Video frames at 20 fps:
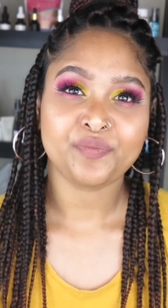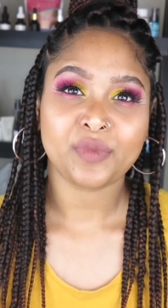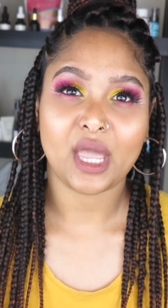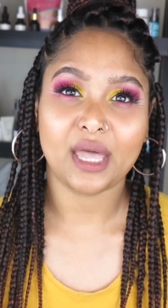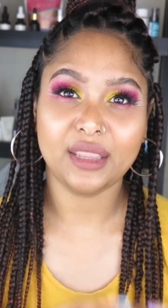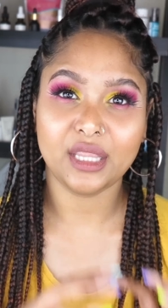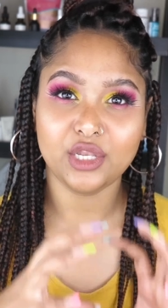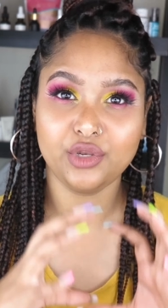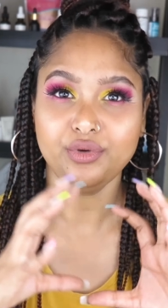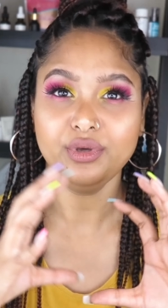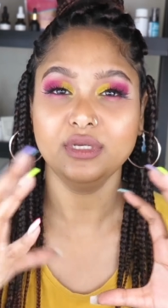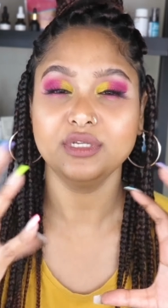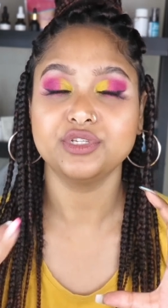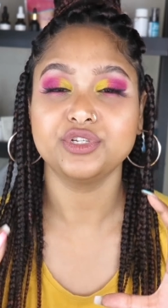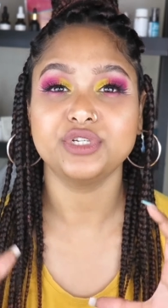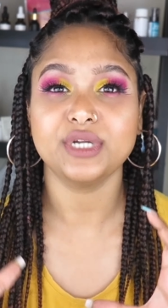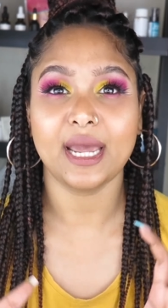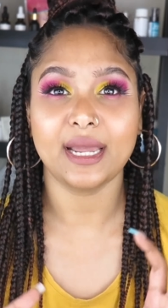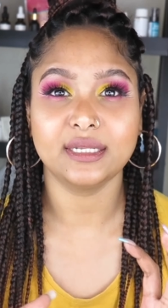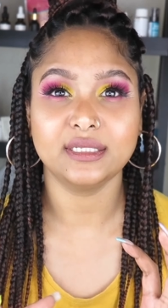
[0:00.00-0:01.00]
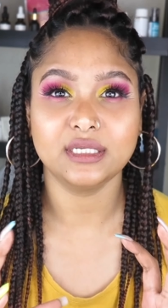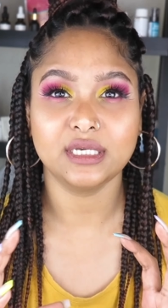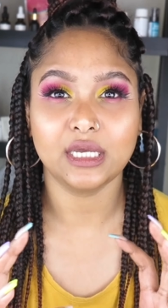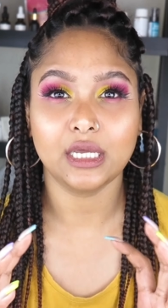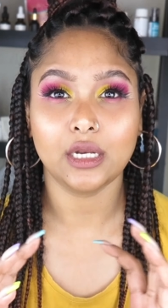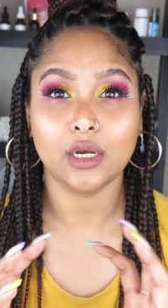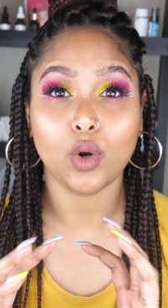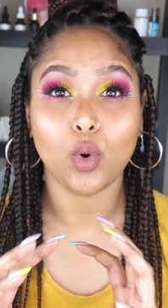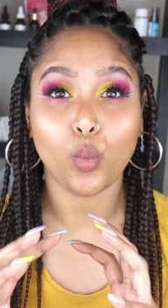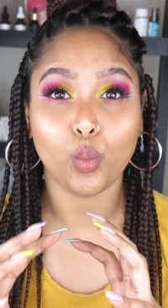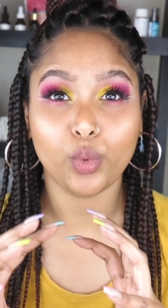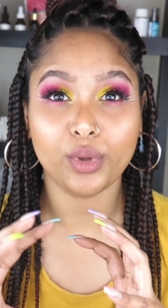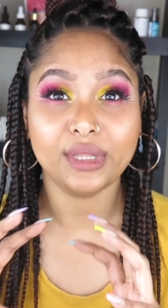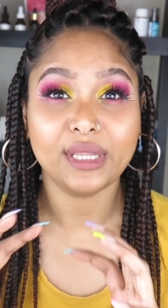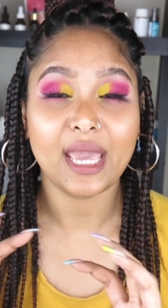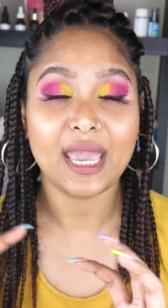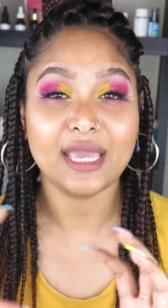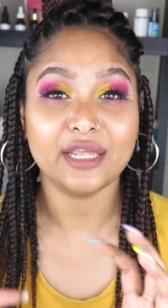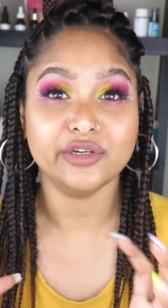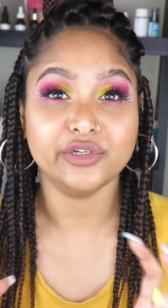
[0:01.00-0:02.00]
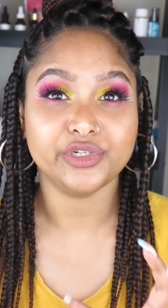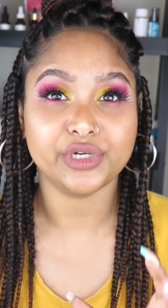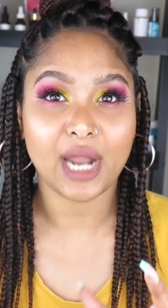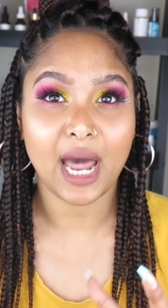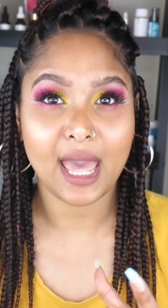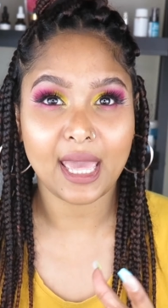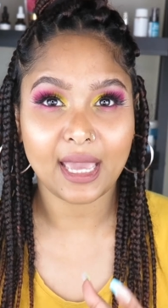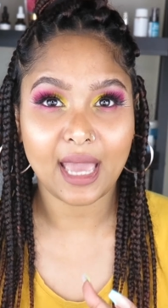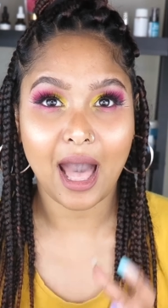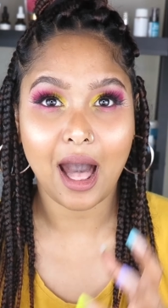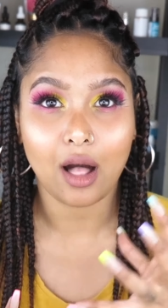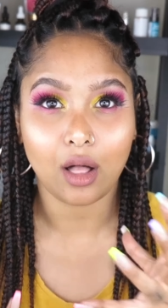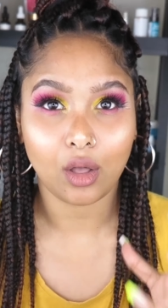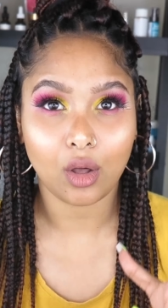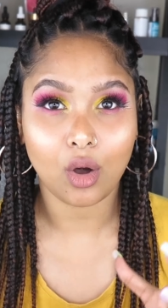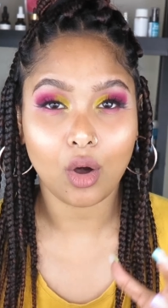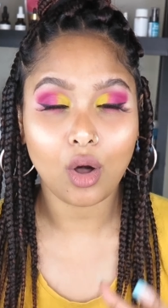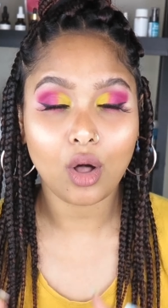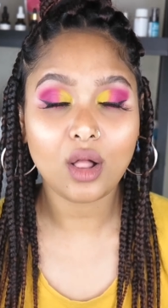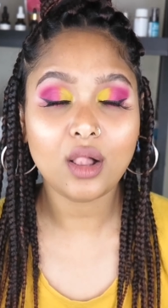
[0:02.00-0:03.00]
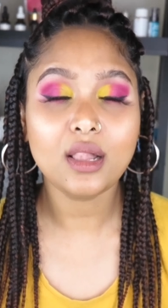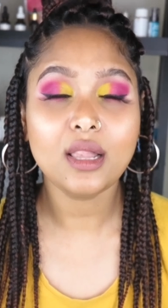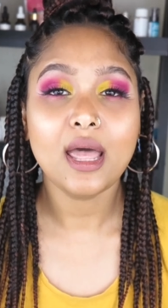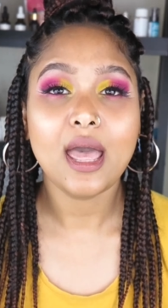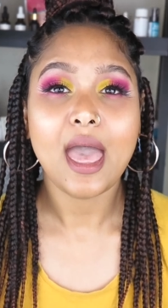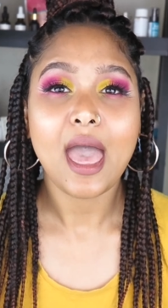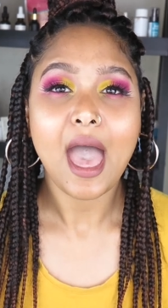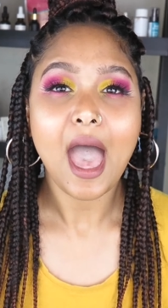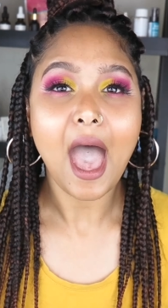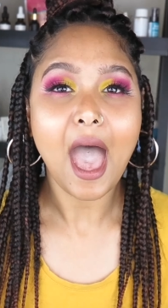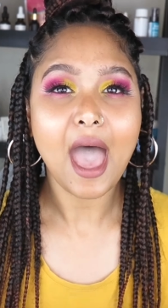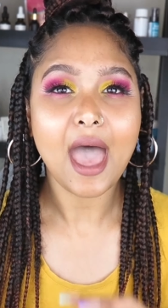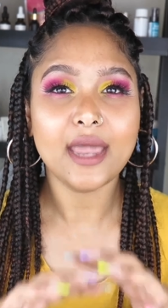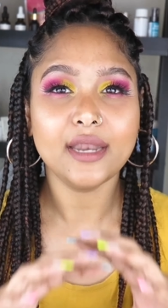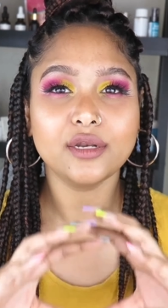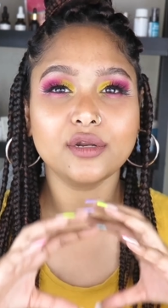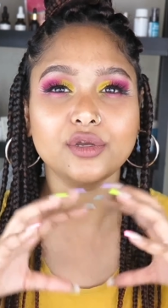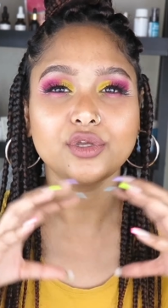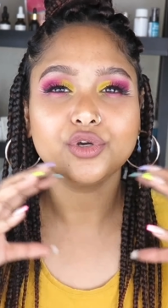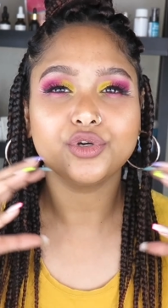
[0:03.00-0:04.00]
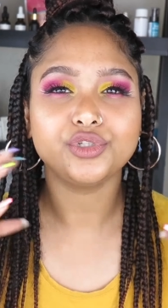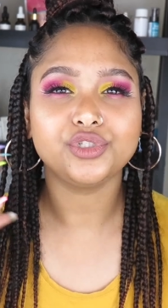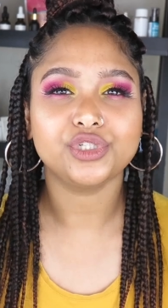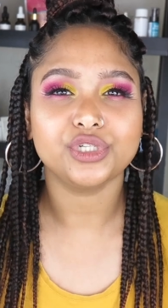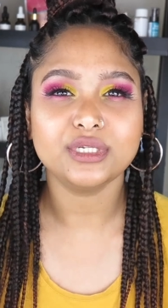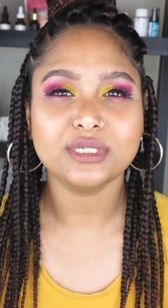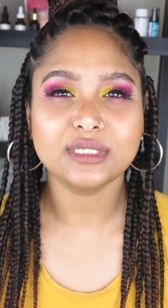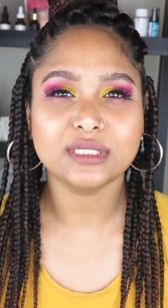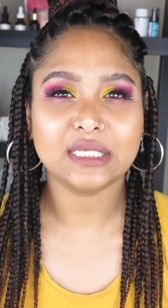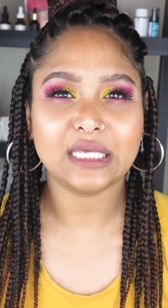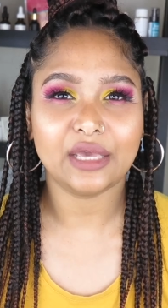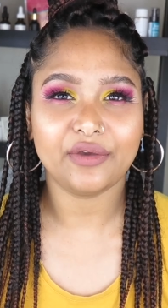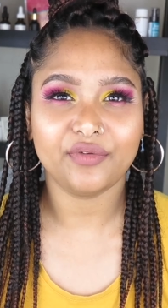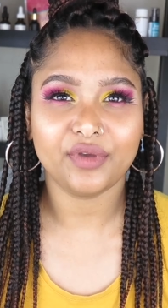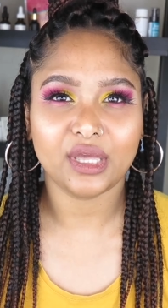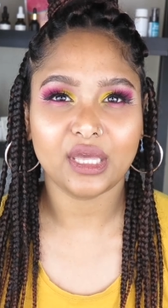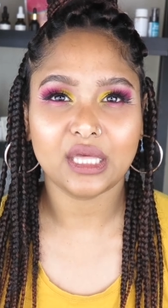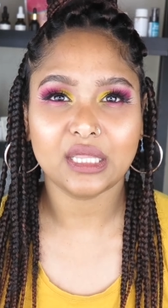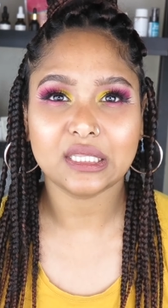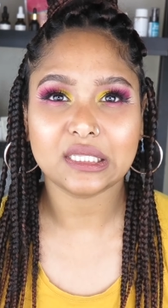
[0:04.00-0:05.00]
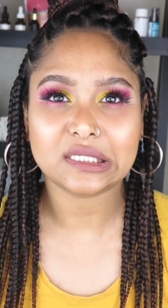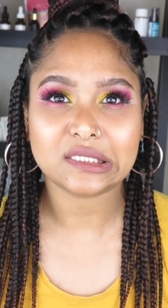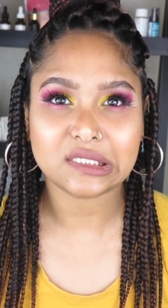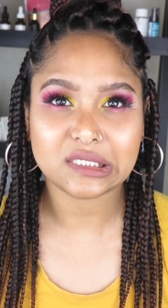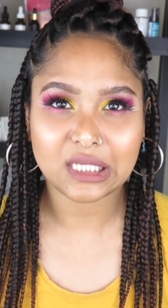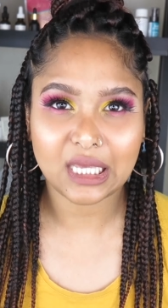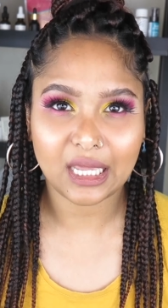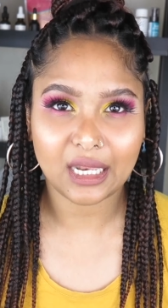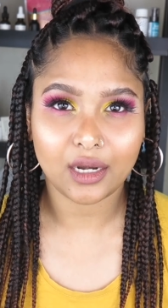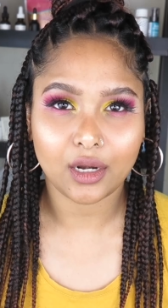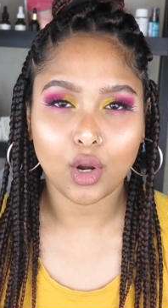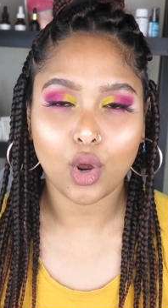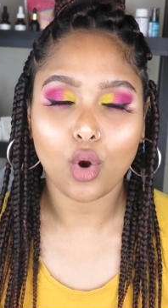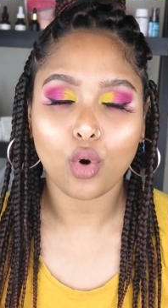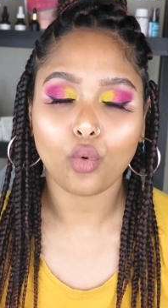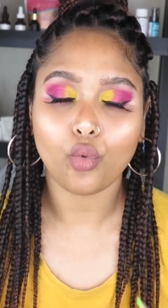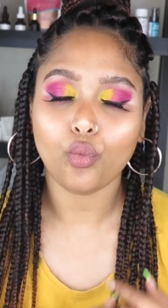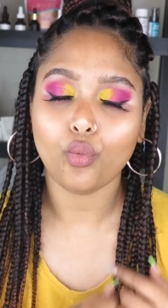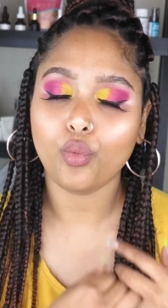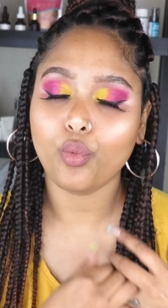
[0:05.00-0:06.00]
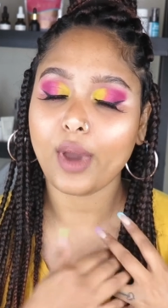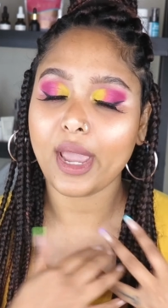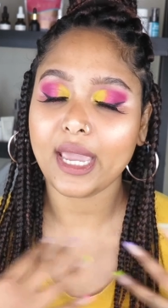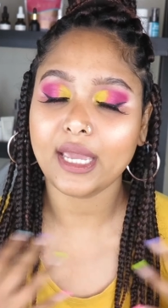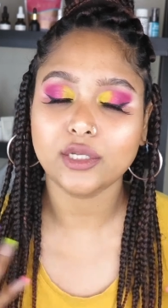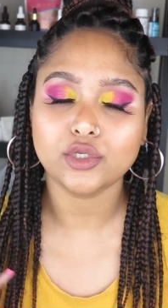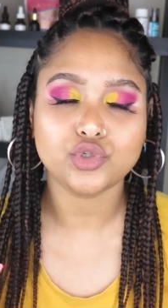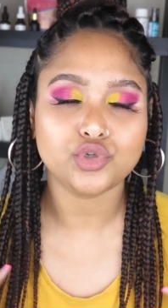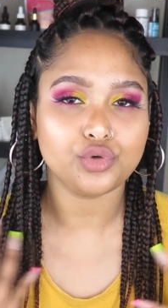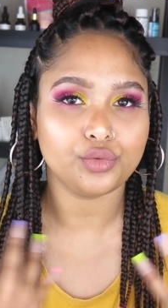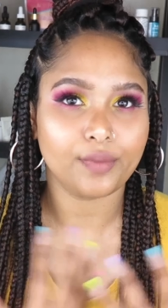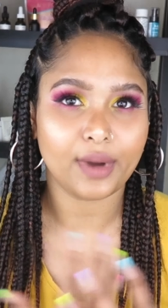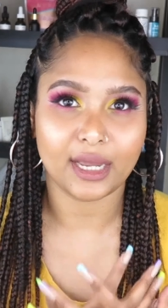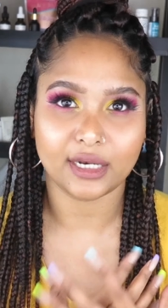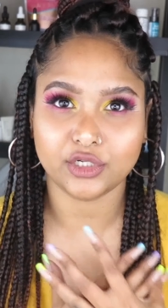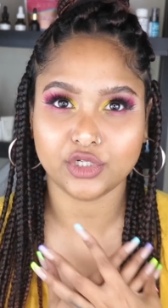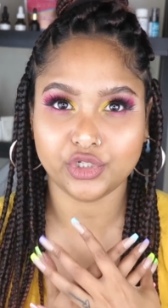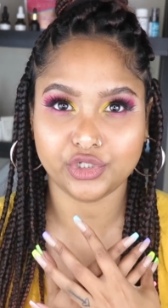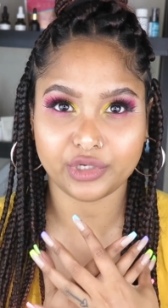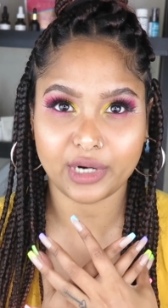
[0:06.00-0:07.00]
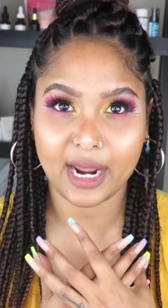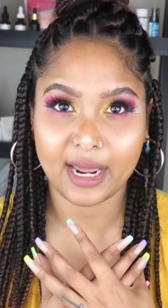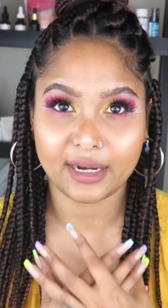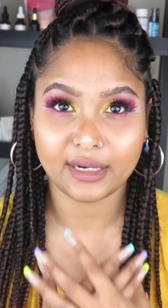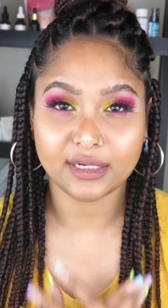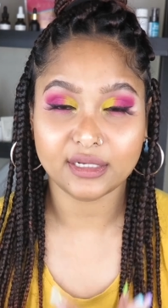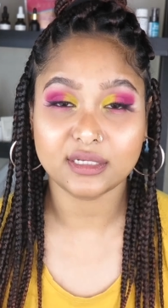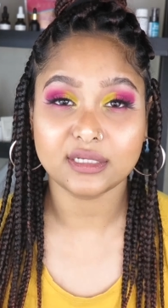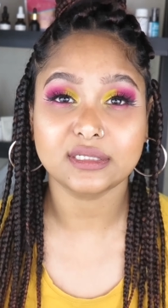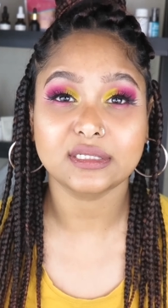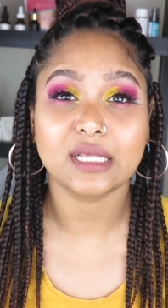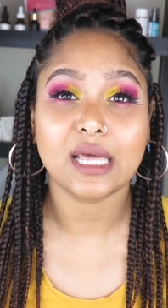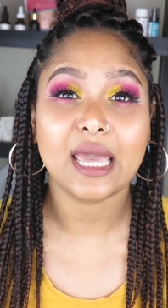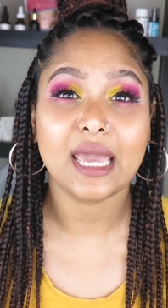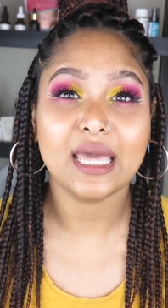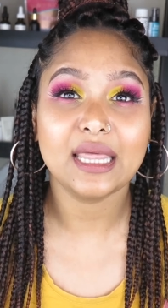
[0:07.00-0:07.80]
and then you're extracting it with a drying alcohol and you're just giving the skin way too much dryness.